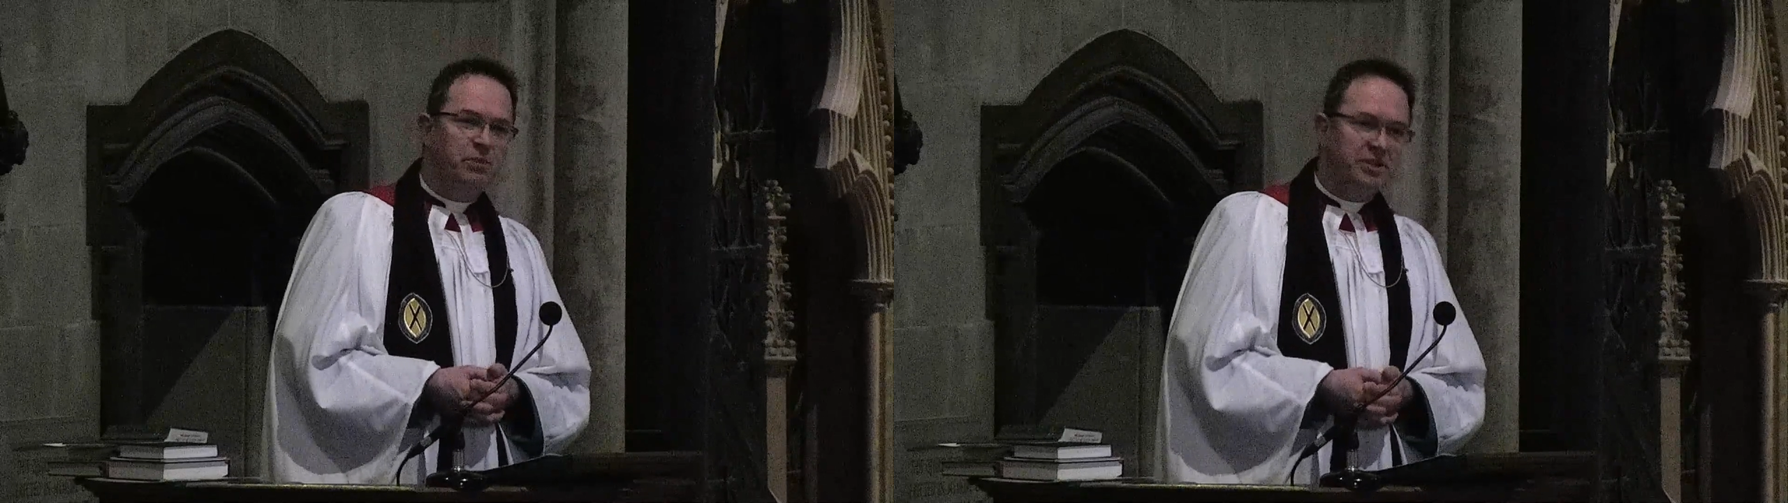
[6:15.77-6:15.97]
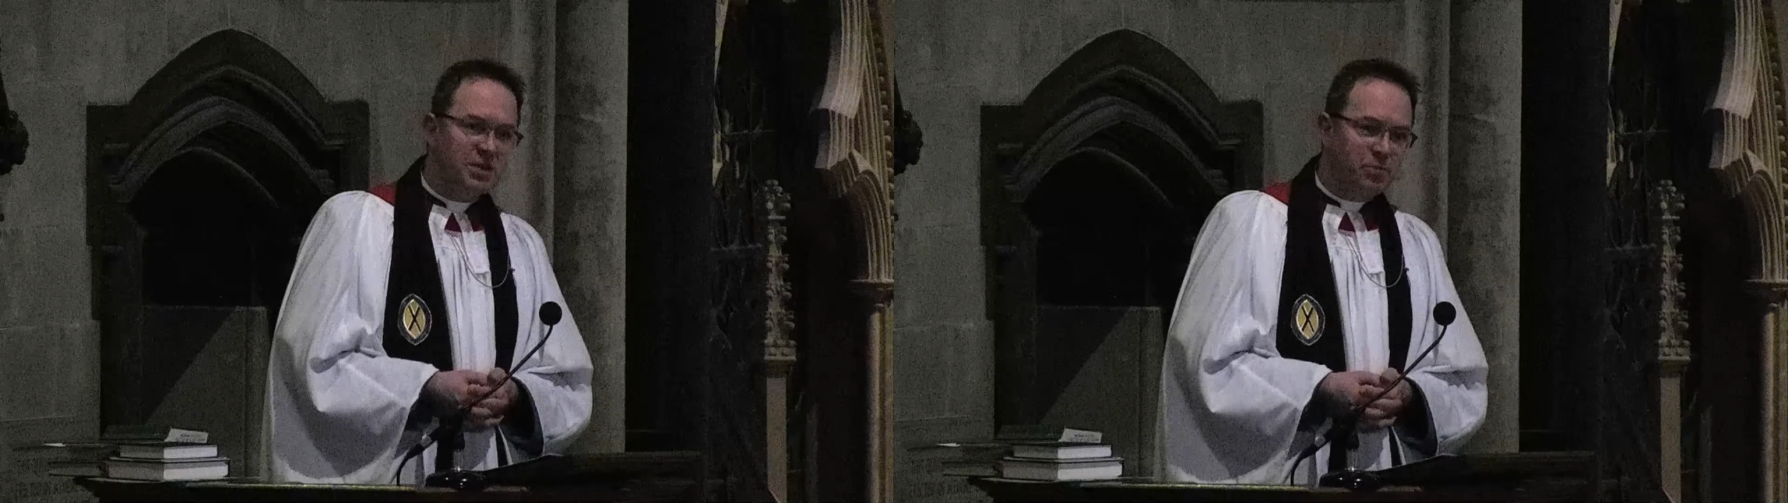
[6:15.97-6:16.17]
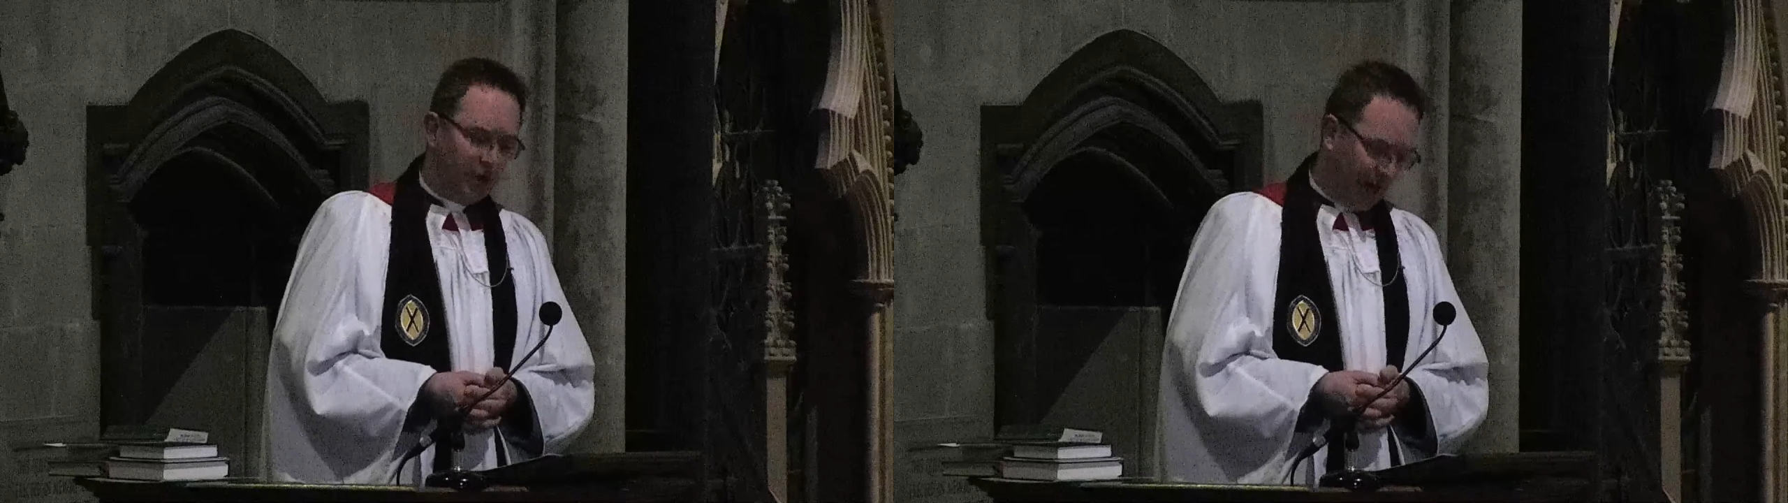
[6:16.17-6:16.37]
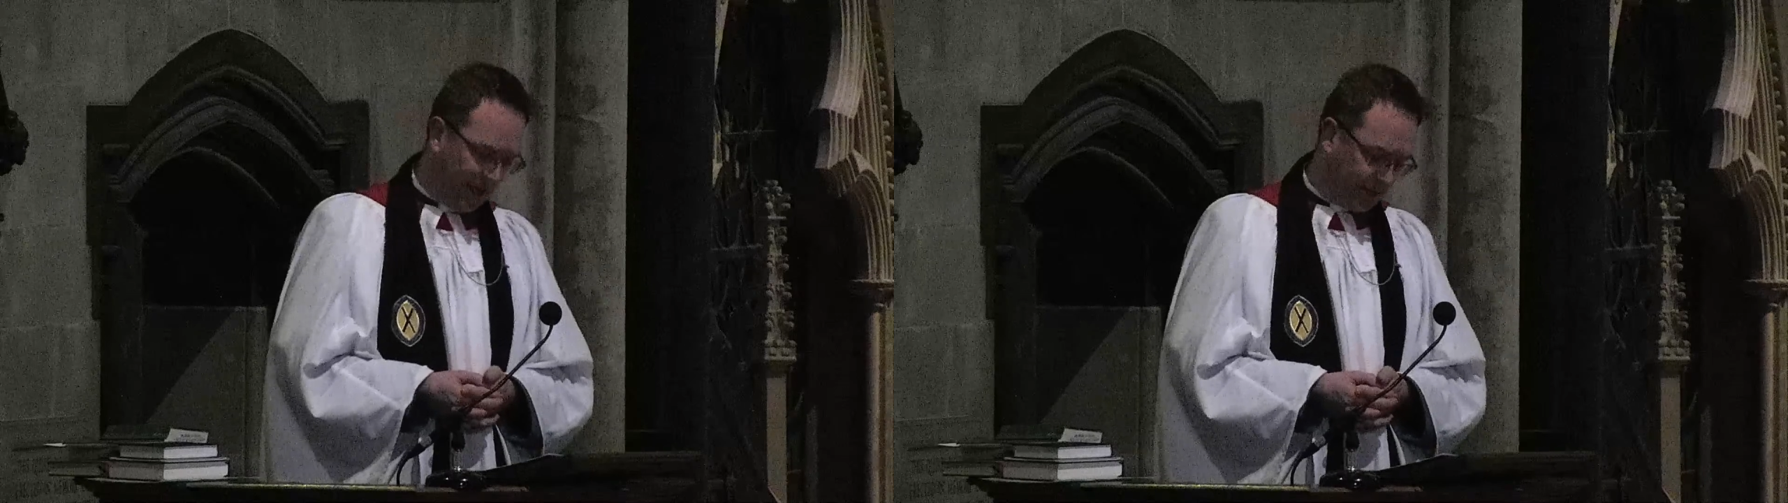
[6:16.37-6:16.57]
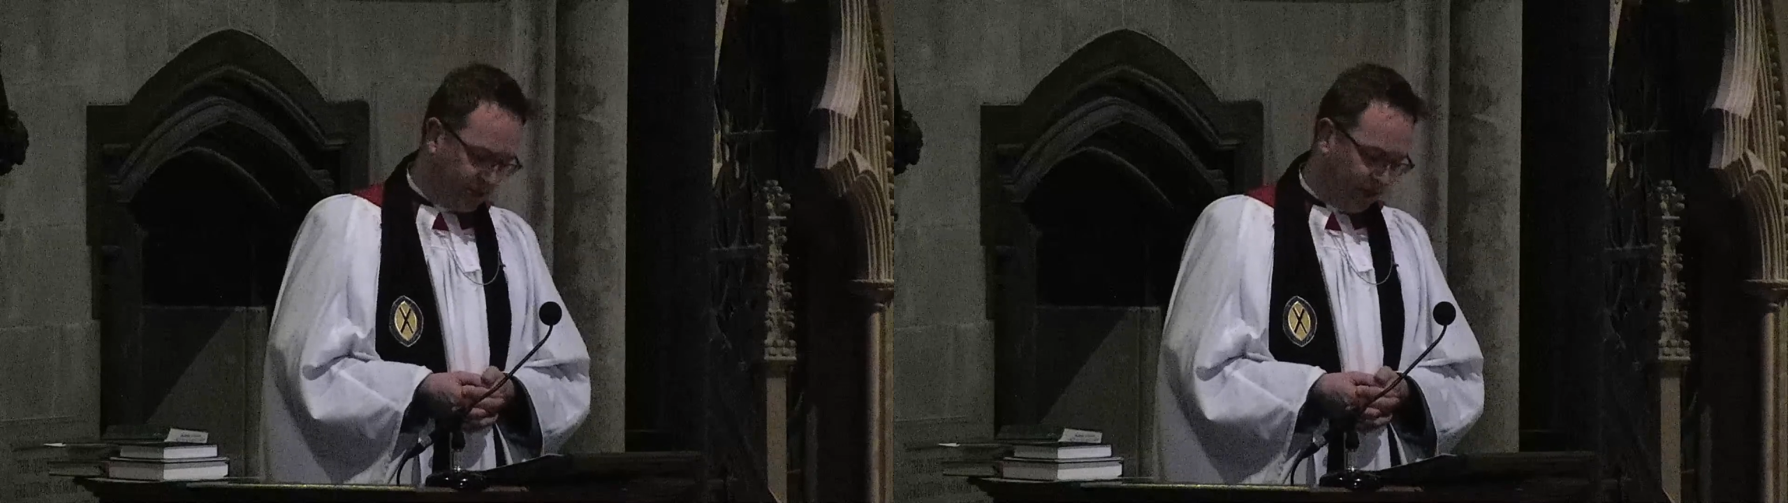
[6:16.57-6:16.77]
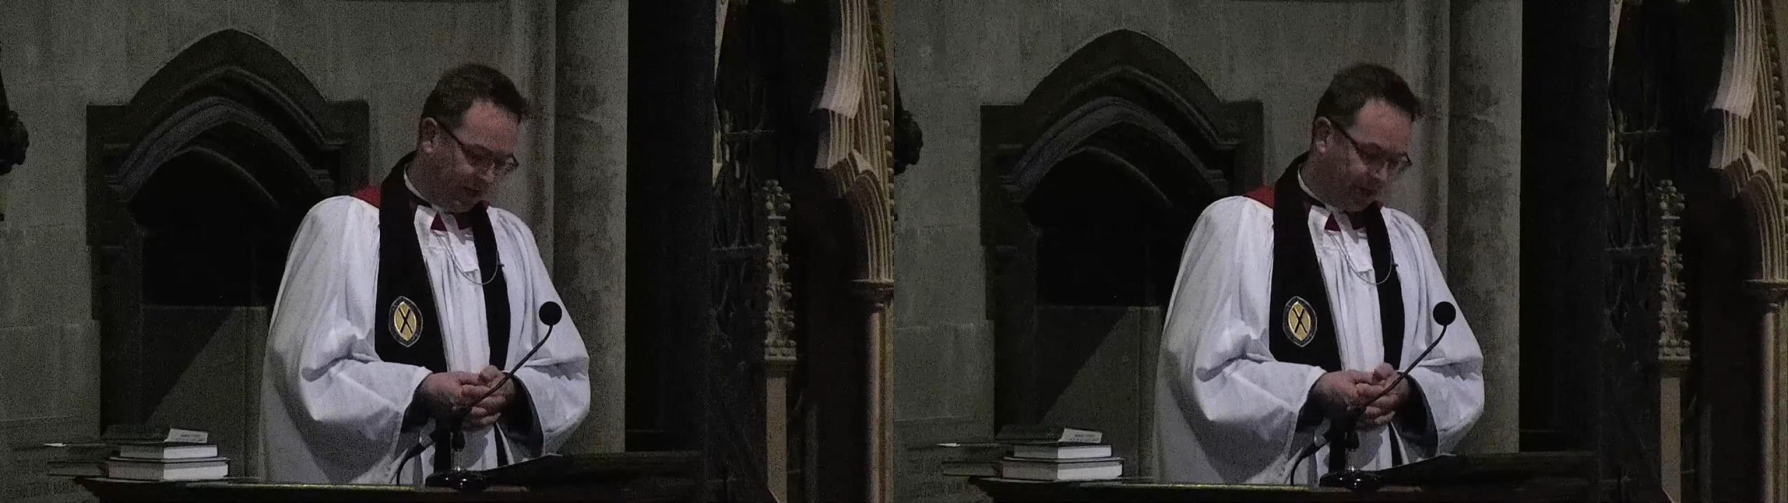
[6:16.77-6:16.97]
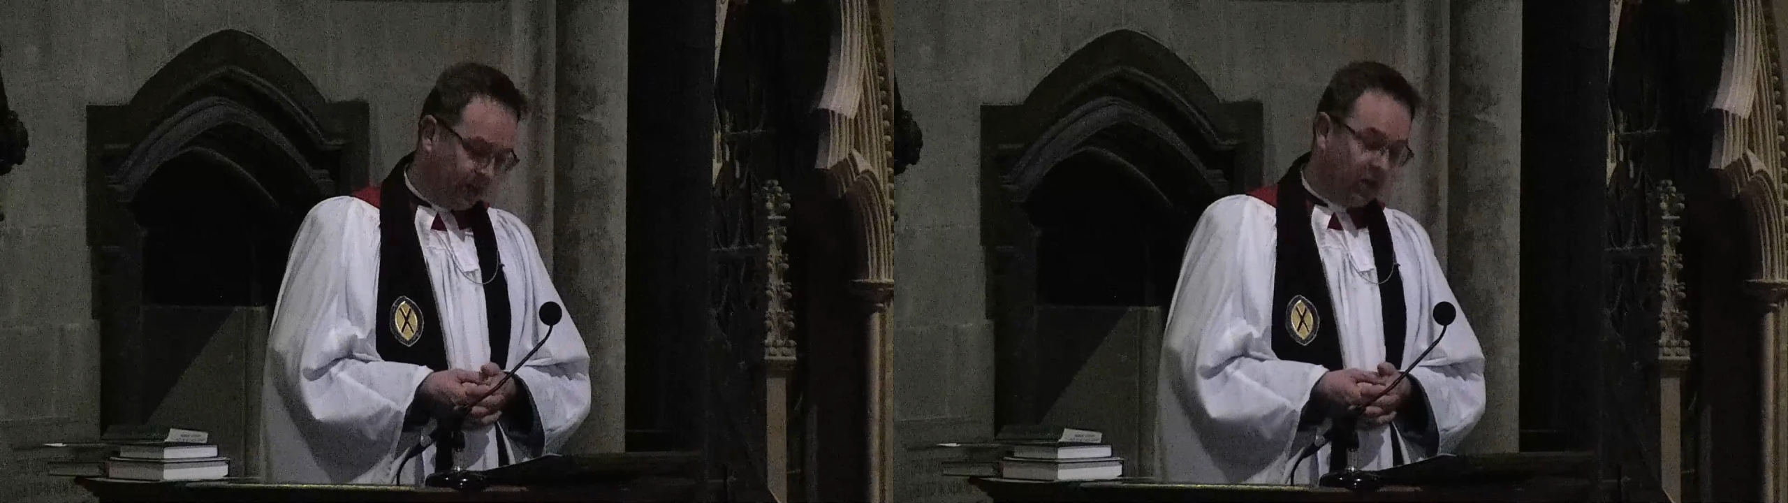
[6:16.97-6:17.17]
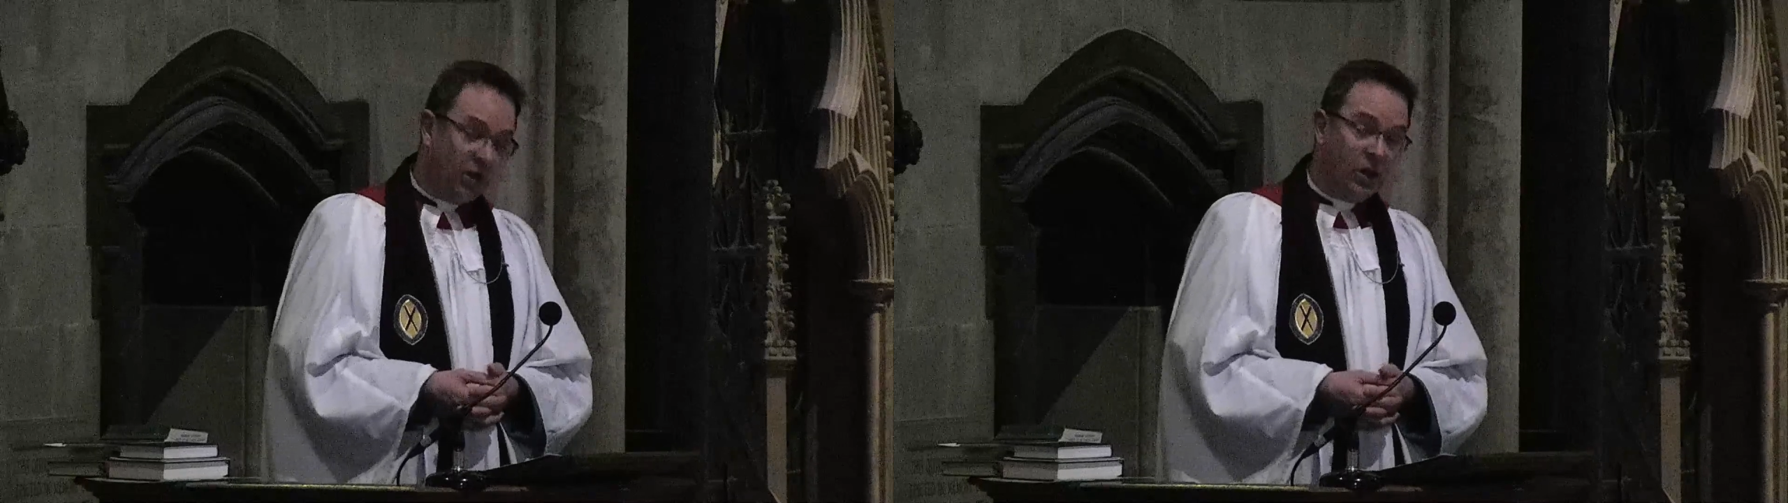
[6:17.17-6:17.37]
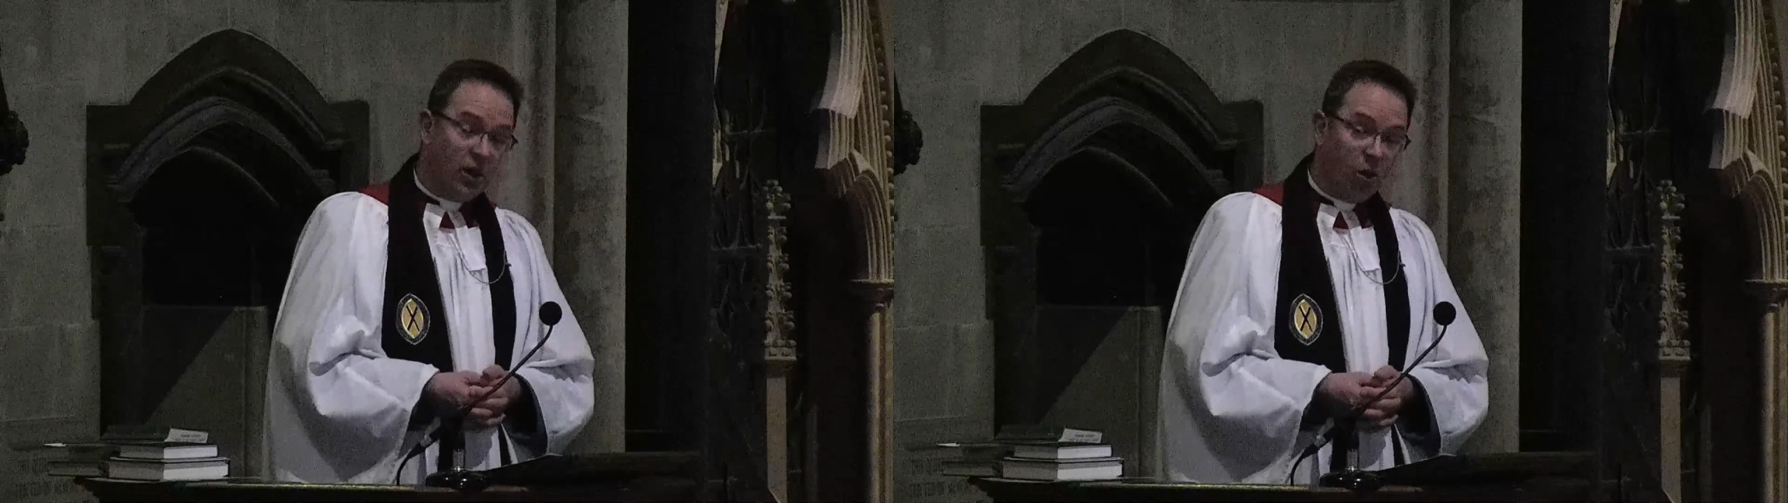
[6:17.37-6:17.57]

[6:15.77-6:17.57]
manipulating